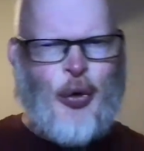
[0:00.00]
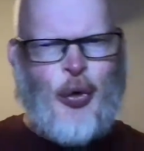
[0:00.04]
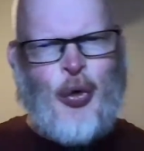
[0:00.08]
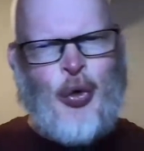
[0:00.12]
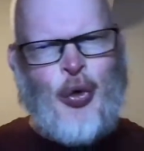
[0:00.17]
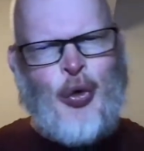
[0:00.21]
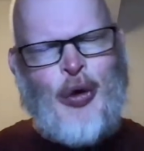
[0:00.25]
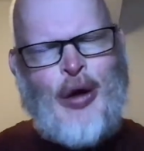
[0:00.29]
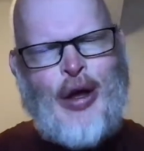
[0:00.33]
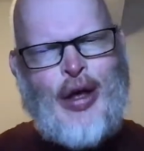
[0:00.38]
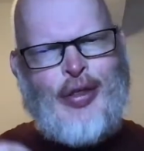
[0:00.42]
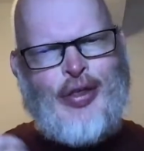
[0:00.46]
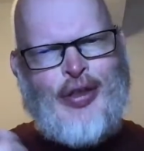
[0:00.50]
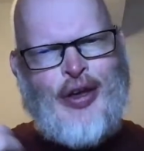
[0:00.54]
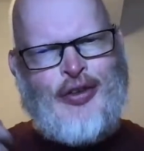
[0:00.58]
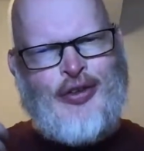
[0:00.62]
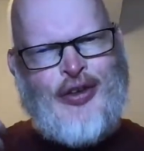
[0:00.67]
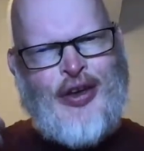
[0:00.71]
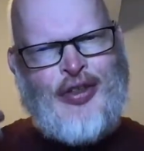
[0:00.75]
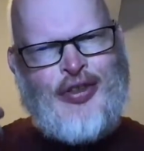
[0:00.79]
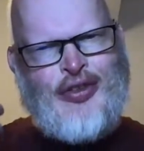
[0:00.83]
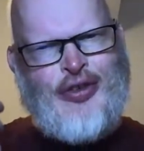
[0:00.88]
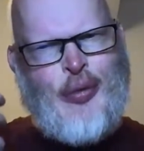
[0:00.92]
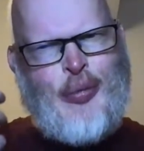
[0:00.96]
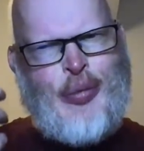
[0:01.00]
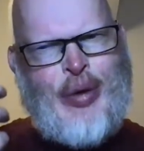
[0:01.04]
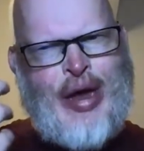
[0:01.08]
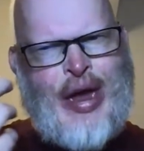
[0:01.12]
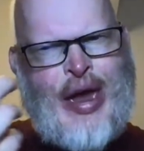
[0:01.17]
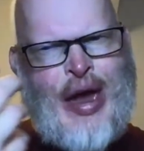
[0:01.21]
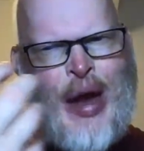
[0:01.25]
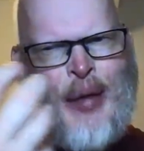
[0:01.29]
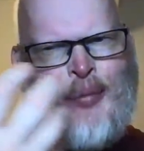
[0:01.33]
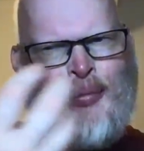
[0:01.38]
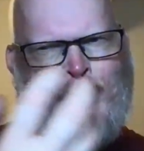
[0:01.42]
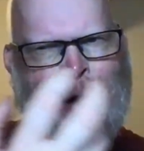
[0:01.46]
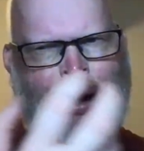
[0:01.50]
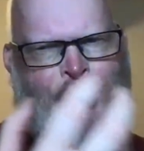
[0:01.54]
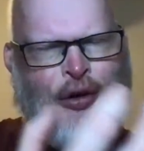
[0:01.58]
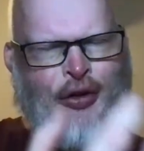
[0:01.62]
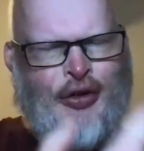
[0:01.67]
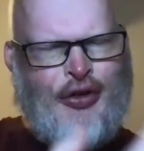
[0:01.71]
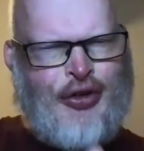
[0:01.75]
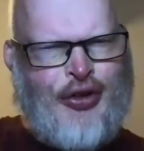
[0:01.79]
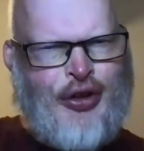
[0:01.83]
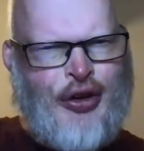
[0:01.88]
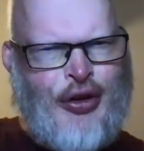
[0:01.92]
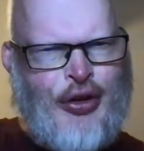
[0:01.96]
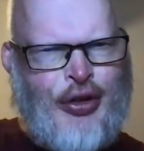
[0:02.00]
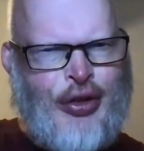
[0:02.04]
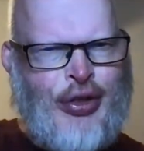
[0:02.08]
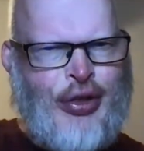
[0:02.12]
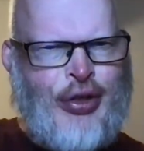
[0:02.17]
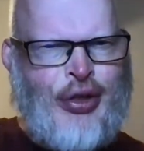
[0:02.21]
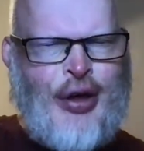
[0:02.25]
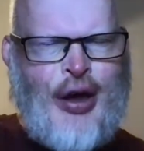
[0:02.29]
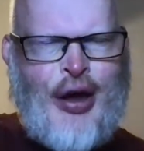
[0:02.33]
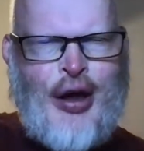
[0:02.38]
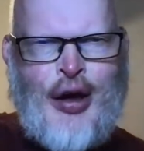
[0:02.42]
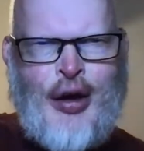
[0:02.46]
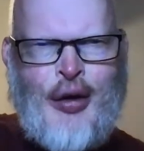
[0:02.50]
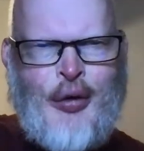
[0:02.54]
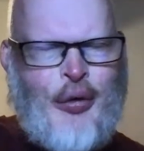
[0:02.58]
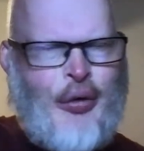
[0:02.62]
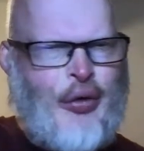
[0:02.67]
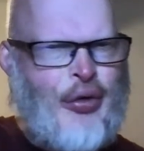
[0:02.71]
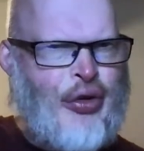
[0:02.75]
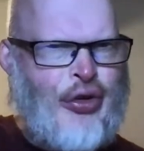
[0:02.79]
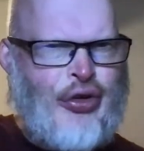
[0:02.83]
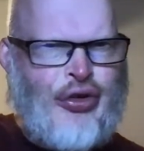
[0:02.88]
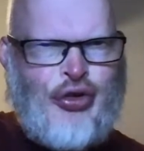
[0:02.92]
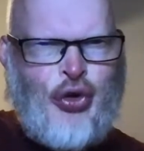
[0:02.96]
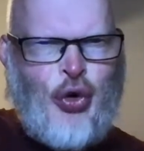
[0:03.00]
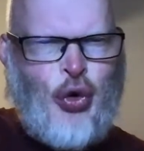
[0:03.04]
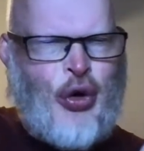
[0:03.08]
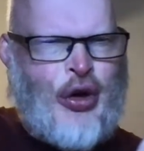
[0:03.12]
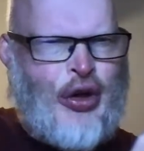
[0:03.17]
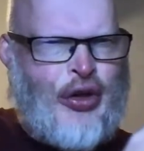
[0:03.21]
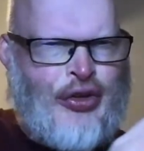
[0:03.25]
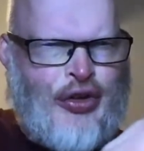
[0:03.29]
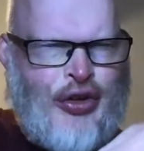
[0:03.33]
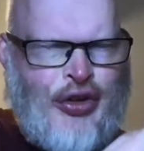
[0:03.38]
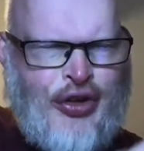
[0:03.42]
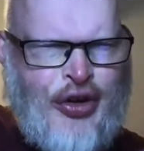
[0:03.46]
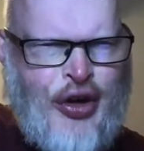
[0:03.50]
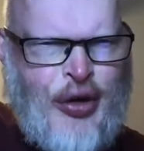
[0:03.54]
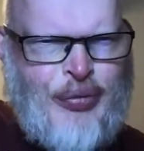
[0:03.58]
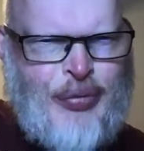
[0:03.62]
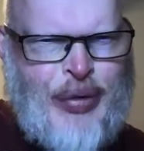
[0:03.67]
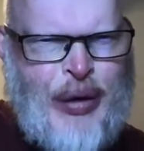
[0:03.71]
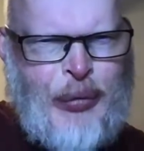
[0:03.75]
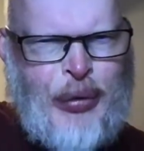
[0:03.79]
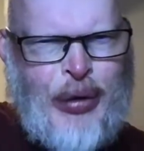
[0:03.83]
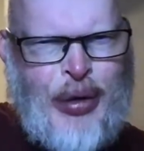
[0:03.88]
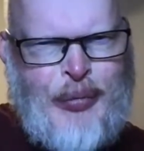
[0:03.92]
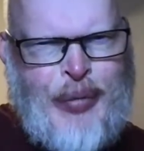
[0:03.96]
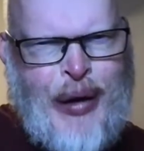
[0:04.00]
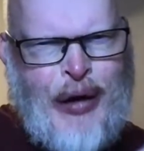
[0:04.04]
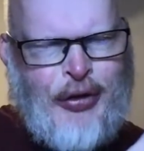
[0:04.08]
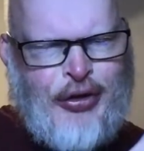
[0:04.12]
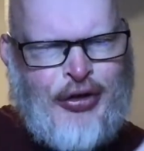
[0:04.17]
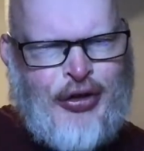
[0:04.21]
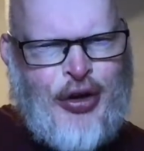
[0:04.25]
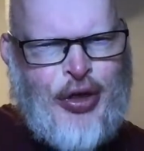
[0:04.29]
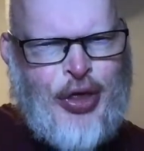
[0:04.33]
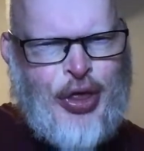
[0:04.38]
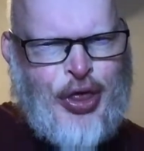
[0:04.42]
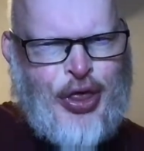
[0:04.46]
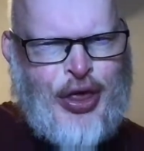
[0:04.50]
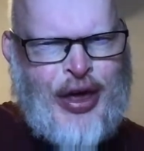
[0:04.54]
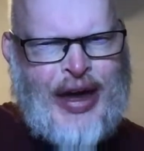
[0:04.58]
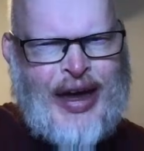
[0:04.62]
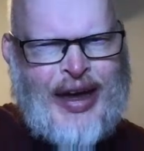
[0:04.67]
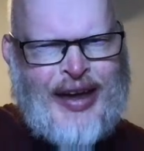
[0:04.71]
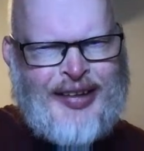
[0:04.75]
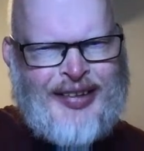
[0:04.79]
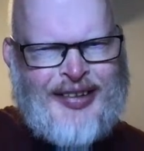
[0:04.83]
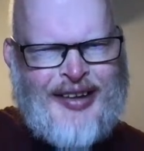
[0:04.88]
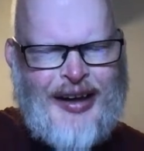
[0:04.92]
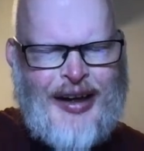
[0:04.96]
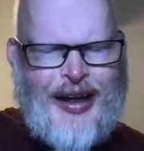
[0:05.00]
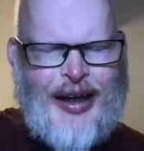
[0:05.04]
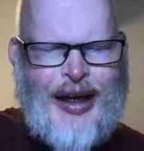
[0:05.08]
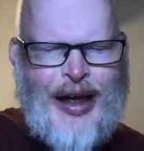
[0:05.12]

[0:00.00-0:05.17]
or they tend to be about a certain, talking to certain people about certain things.